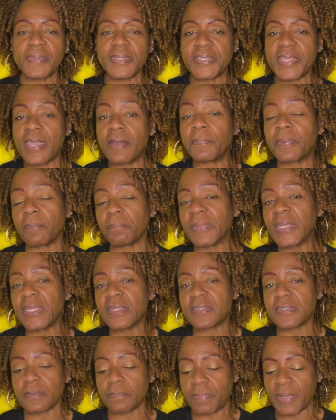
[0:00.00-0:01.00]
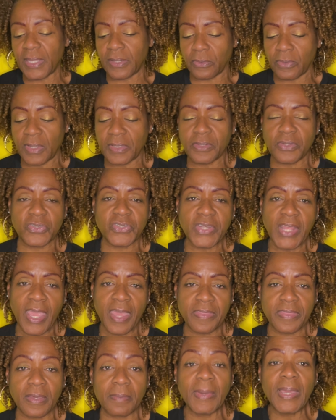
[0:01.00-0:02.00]
Is helping me to better
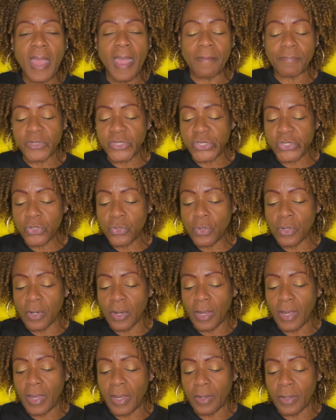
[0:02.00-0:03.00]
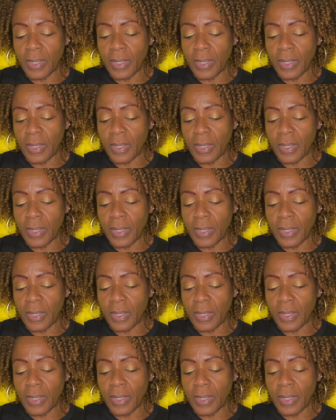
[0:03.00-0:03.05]
understand them. I'm sure